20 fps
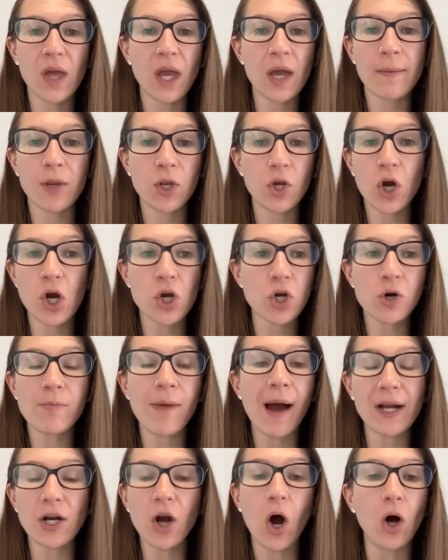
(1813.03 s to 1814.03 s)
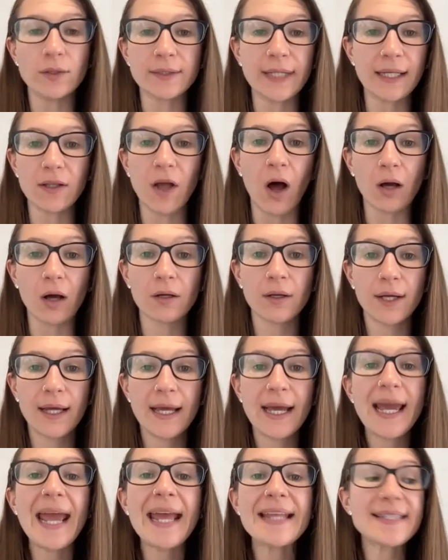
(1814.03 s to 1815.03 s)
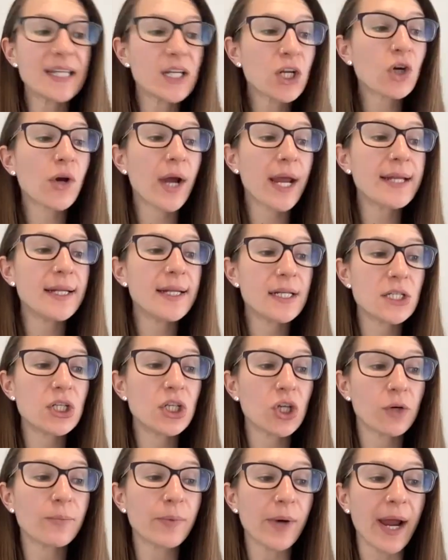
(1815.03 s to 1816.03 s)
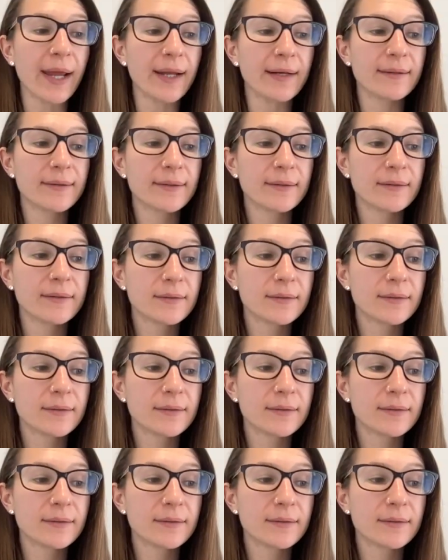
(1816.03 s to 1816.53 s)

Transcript: think of in your mind all day long. It's ingrained into your brain.